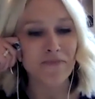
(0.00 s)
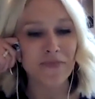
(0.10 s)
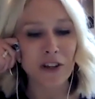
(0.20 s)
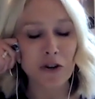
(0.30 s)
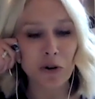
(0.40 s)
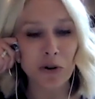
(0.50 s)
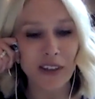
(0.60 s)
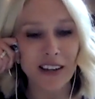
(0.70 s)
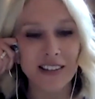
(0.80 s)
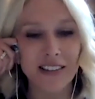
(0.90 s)
the truth
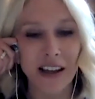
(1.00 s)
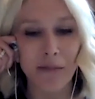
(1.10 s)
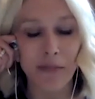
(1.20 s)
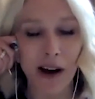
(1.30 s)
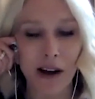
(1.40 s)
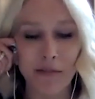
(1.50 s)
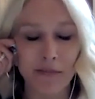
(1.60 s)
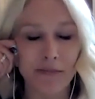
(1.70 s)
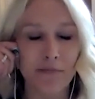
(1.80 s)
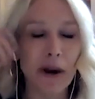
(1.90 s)
is, I'm
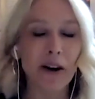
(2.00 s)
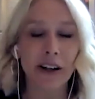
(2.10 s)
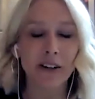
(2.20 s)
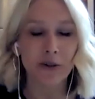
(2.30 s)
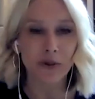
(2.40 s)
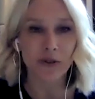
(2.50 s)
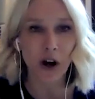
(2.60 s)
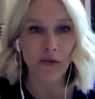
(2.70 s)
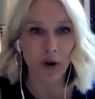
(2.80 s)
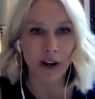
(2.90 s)
married to a
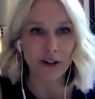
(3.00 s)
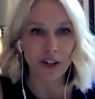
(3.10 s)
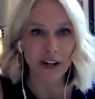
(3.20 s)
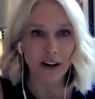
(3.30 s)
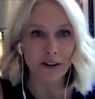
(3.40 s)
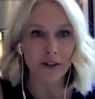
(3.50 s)
software engineer,